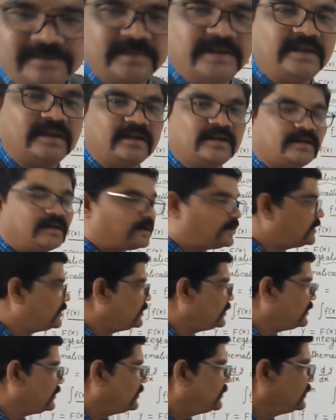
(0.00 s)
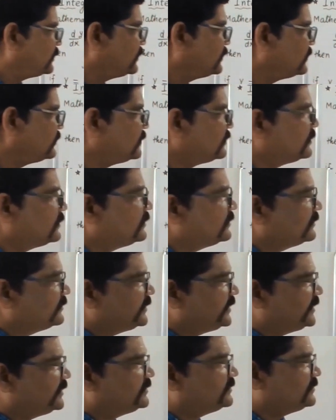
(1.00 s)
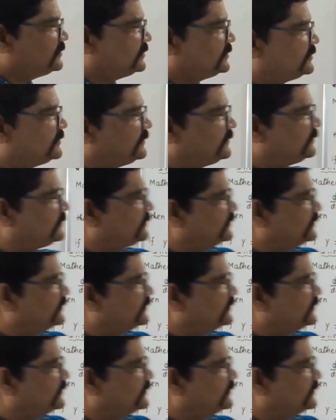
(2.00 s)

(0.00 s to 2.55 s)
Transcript: me read